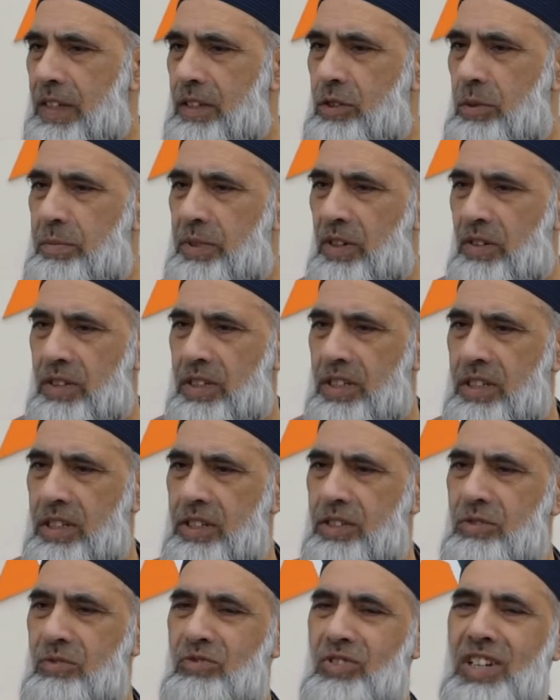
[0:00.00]
to be honest,
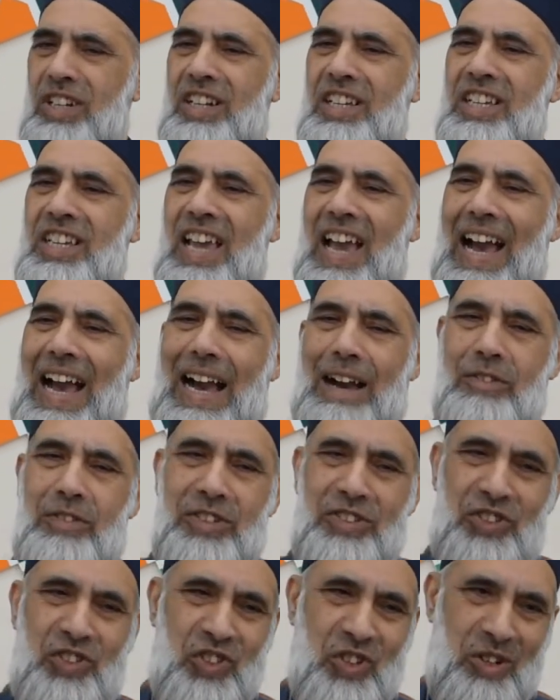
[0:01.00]
it's really our
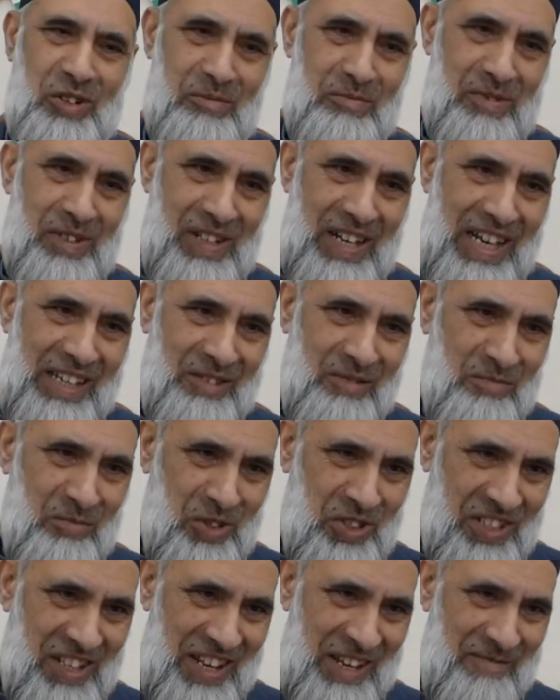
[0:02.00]
job as
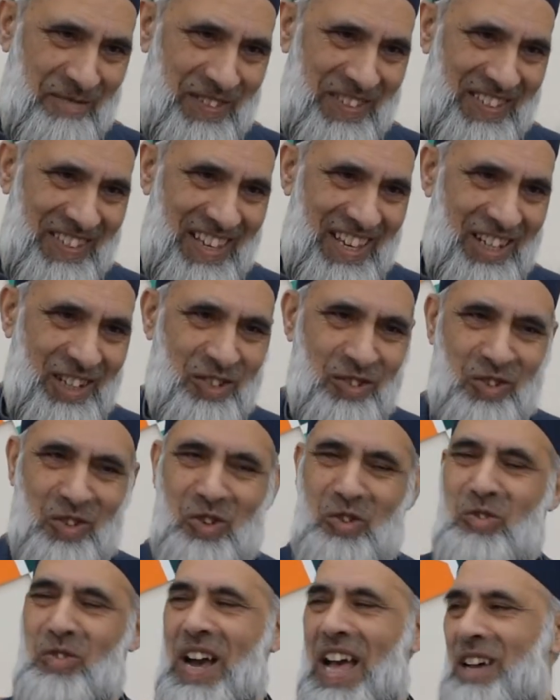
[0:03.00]
Muslims to
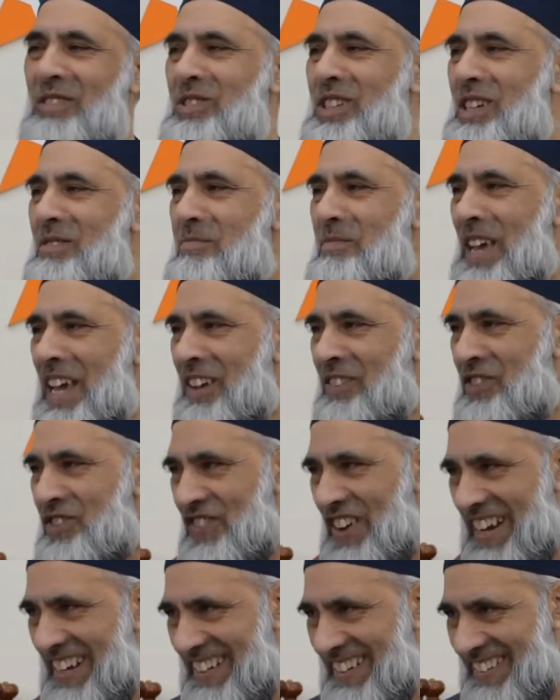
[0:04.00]
go out and make
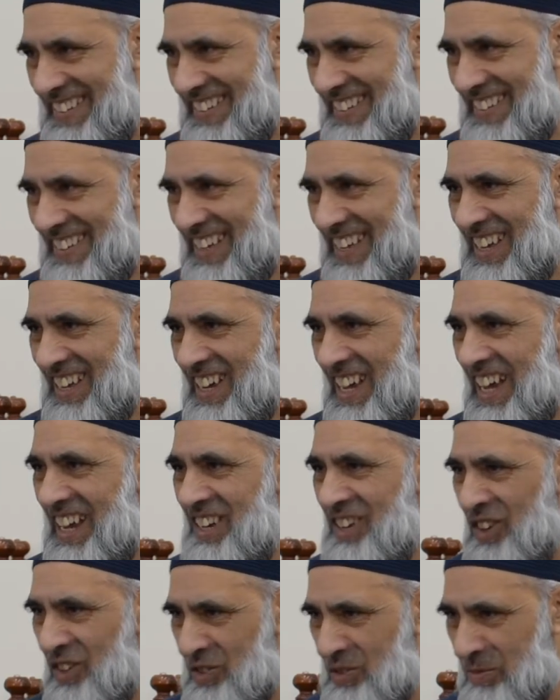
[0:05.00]
friends
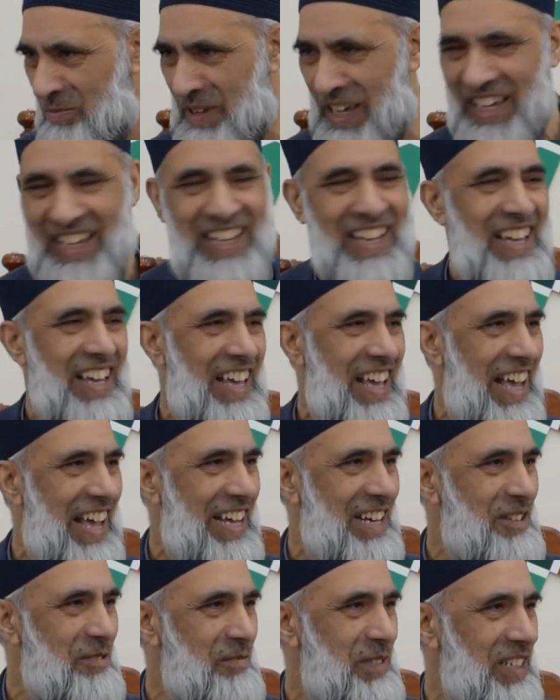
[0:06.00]
and not to make
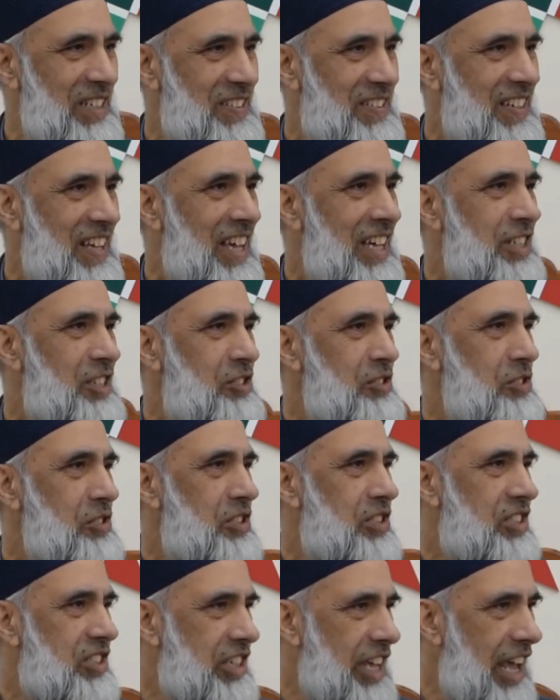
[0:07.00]
enemies, to
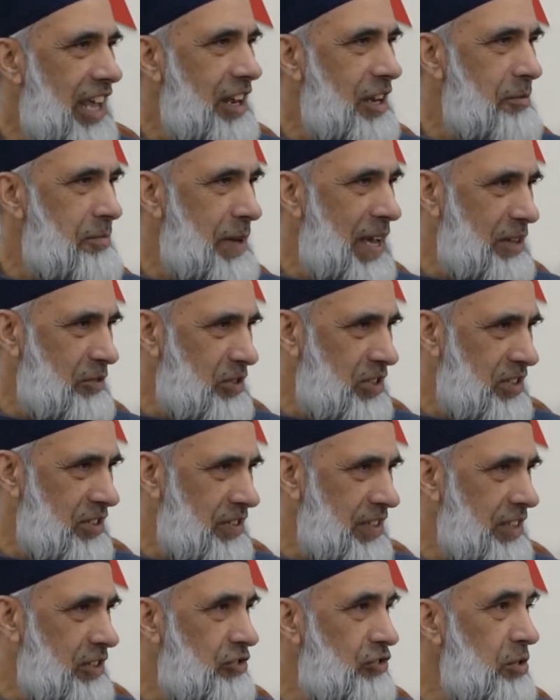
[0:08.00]
tell about
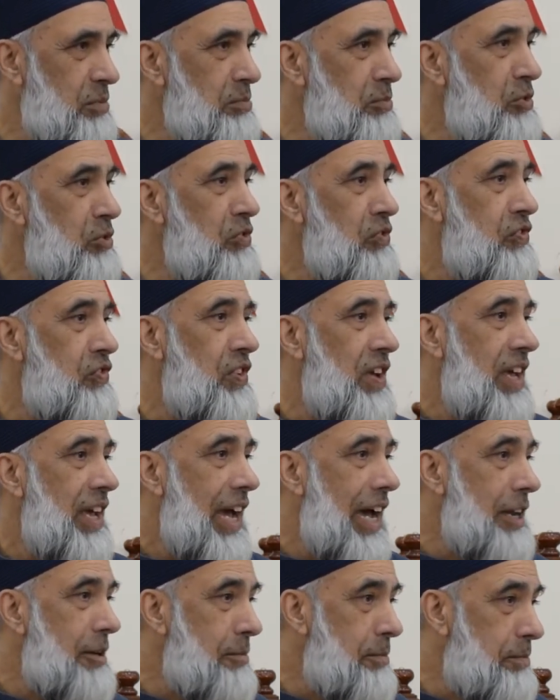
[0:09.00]
us and to remove
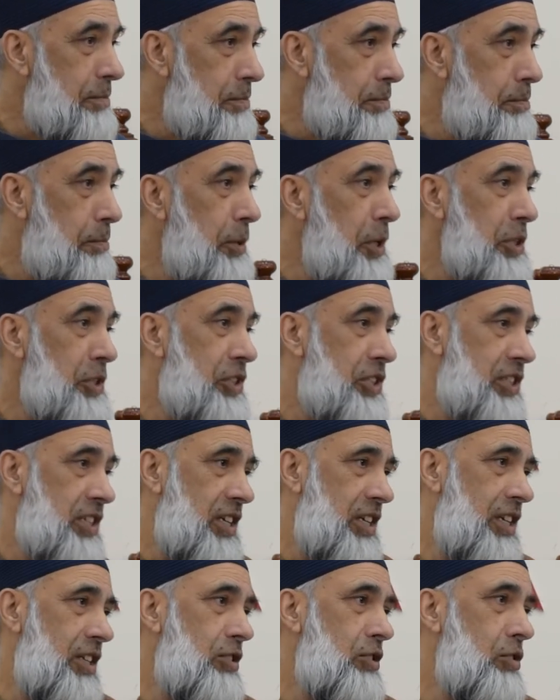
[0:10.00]
and
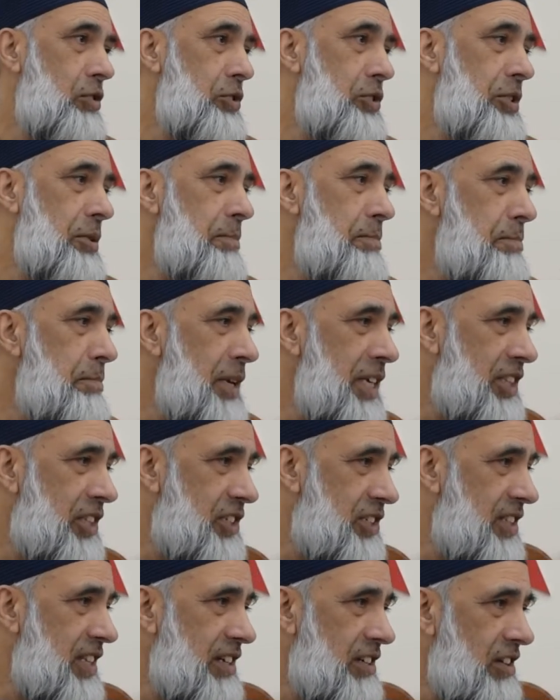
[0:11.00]
bust those
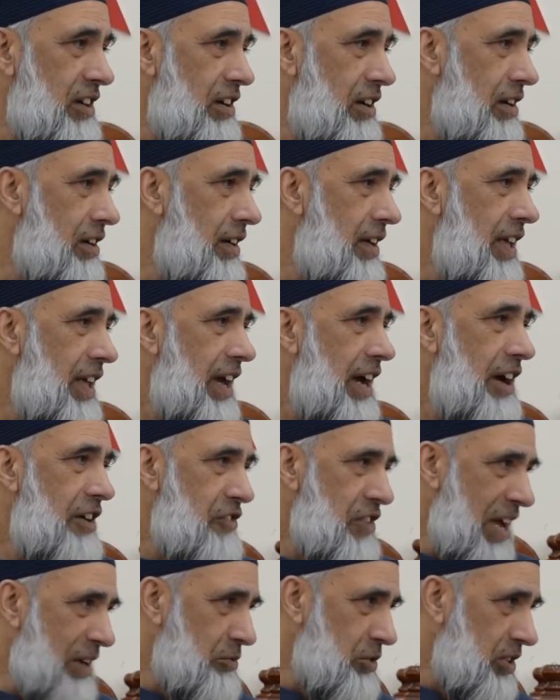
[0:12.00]
myths that are
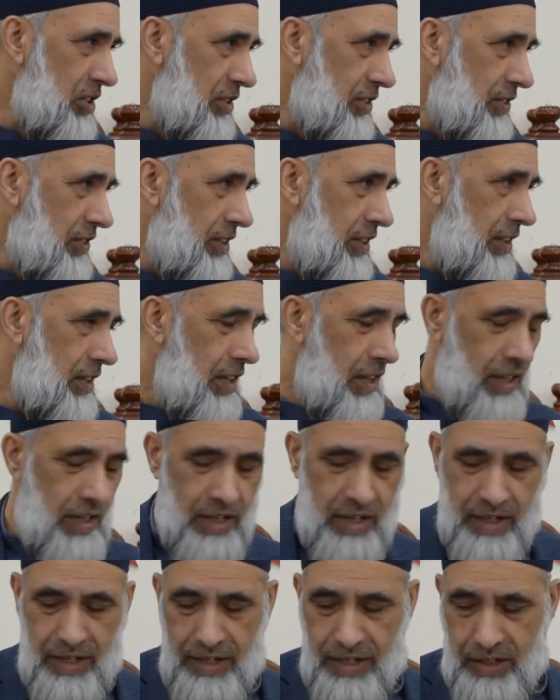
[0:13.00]
around us.
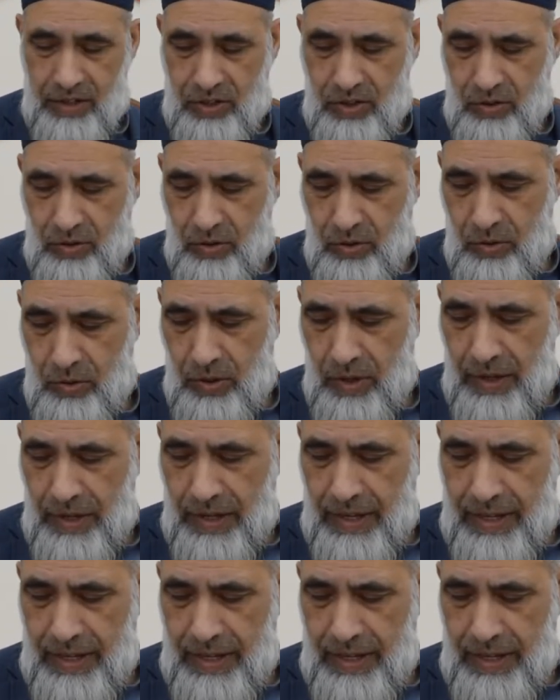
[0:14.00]
So